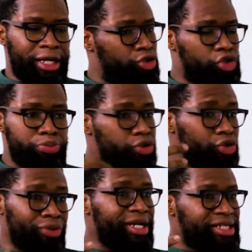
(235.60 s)
Just
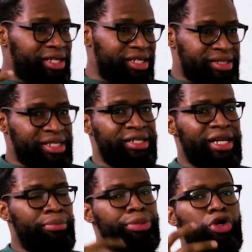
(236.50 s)
pursue excellence,
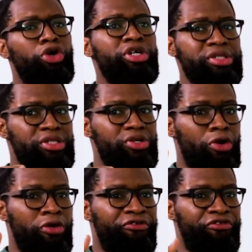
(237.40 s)
and because
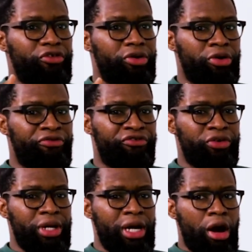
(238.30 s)
of
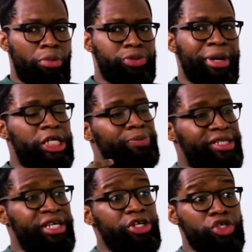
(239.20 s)
almost my
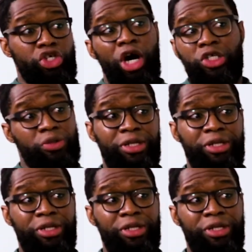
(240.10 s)
expectations are to